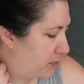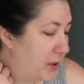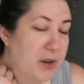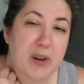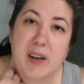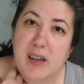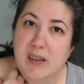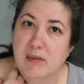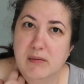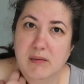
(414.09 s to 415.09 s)

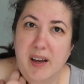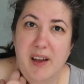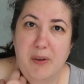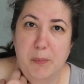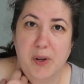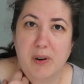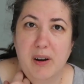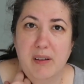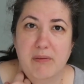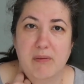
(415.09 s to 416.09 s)
Pura. I have a
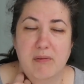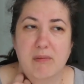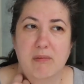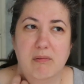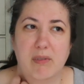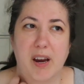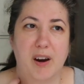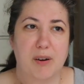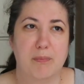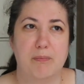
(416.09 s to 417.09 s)
Pura
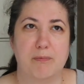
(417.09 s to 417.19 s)
air